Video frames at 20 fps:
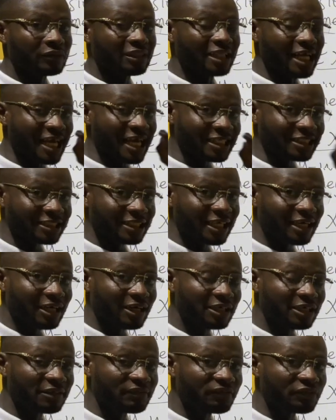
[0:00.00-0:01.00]
The
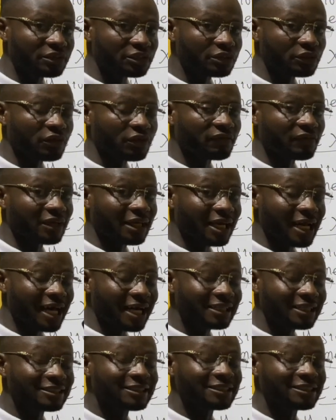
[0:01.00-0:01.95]
external division of a line